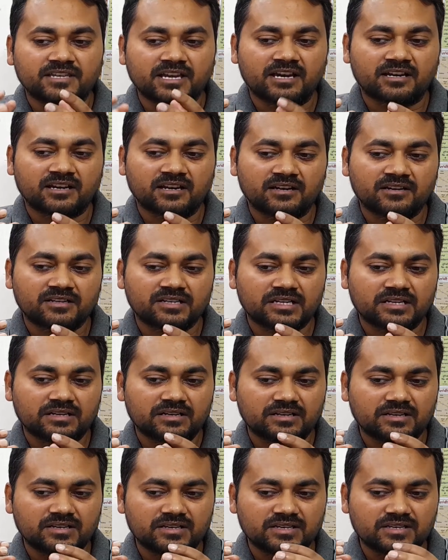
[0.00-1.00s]
there are
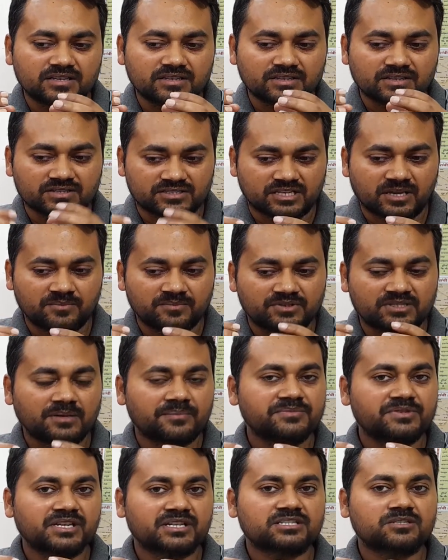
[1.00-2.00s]
some
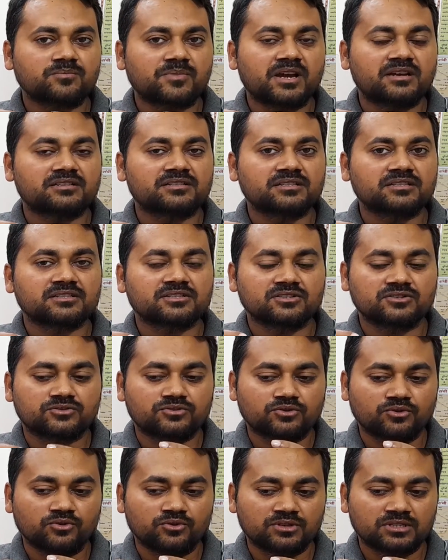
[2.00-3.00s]
subject matters,
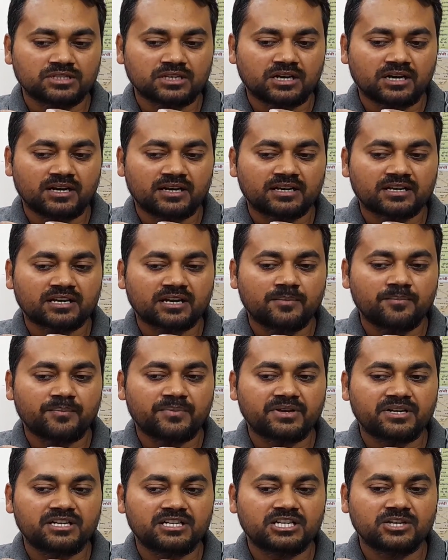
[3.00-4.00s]
those are
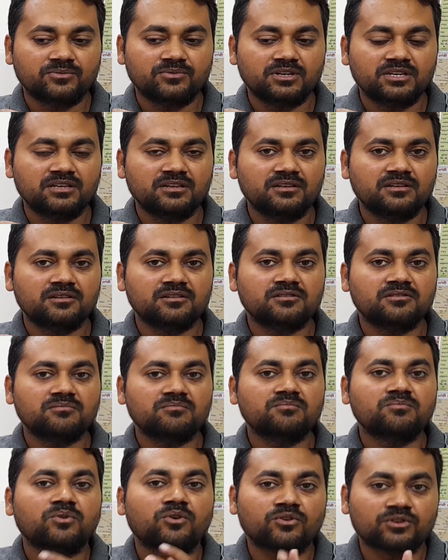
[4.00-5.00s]
comparatively
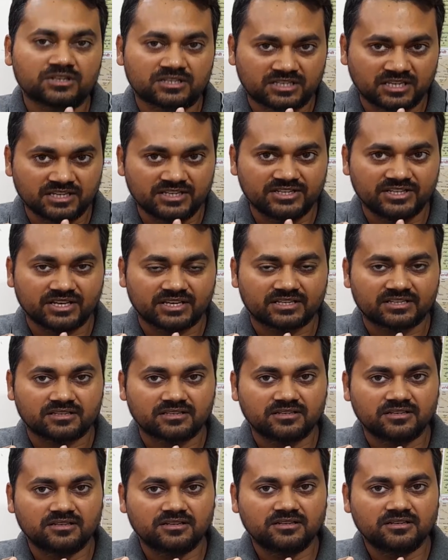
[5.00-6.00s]
more serious,
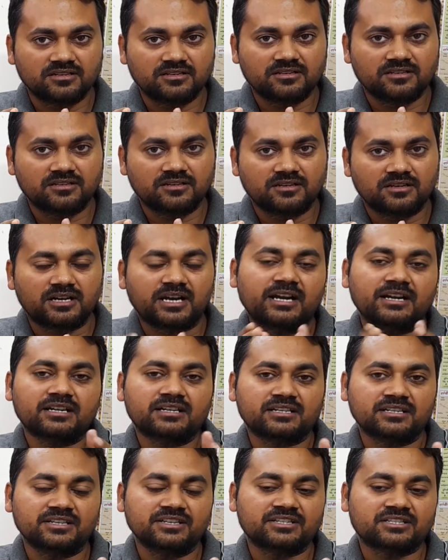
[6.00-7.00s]

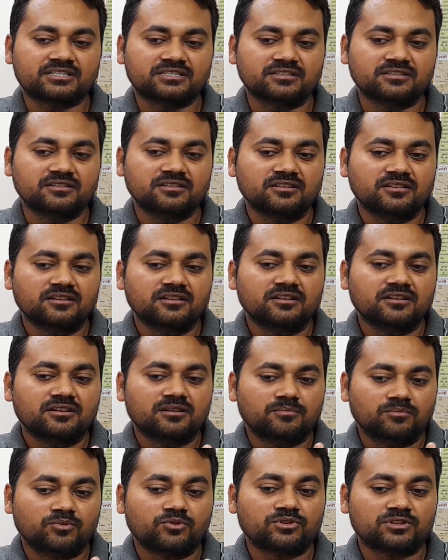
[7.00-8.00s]
at least
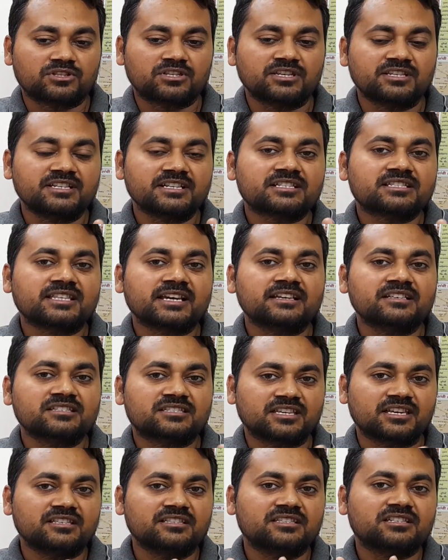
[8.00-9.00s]
more serious than
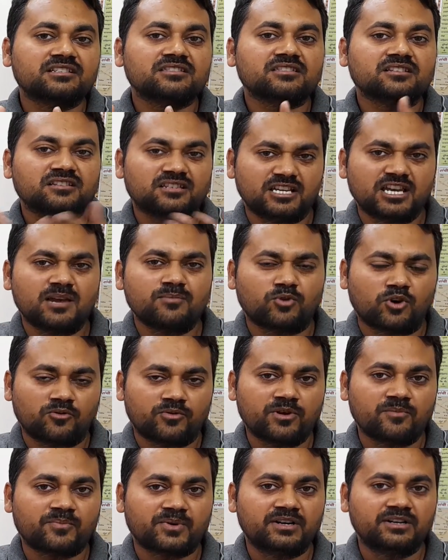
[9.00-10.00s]
changing the name
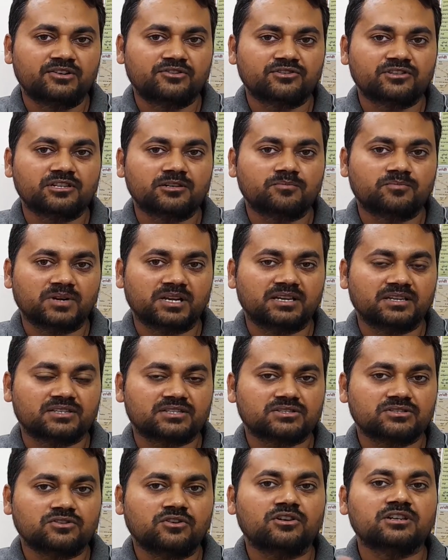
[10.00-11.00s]
of a particular
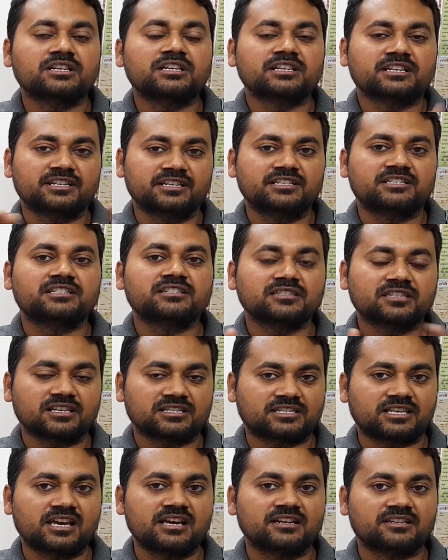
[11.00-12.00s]
place or increasing the
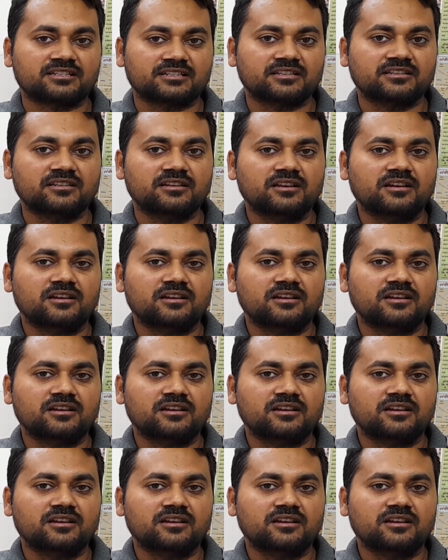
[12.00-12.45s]
salary.